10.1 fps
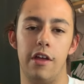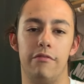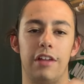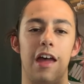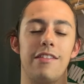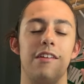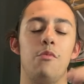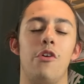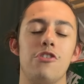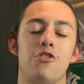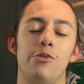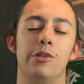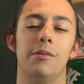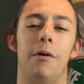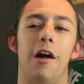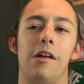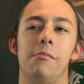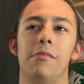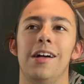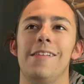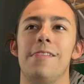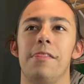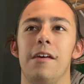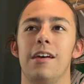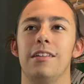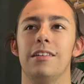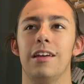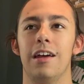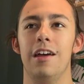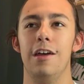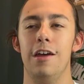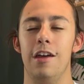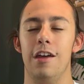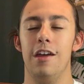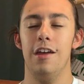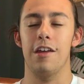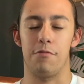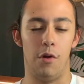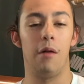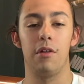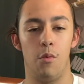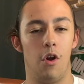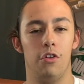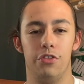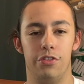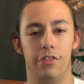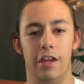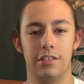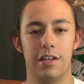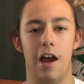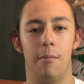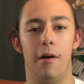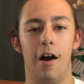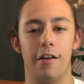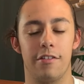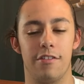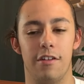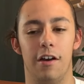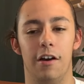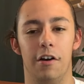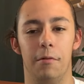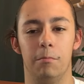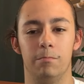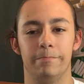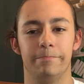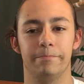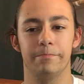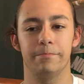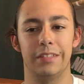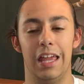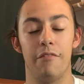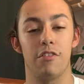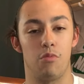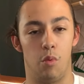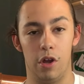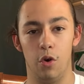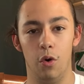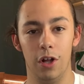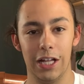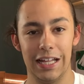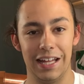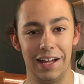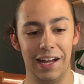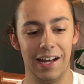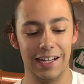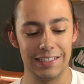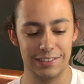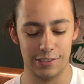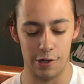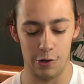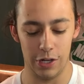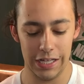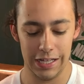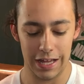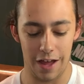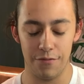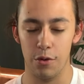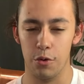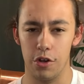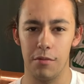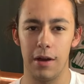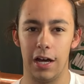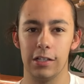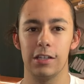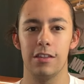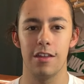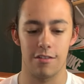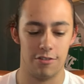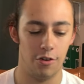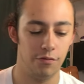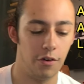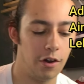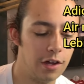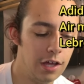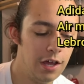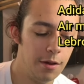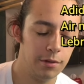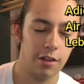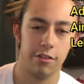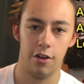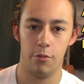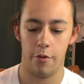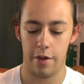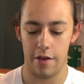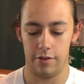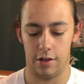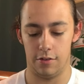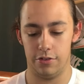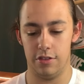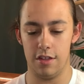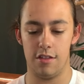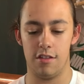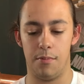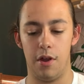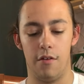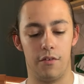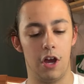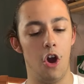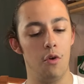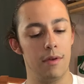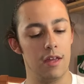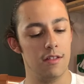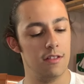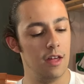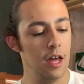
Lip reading: I see one shoe at the bottom that is probably worth the entire box if it's real. So I feel good about this so far. But let's look at what we have here. This is a pair of Kobe's.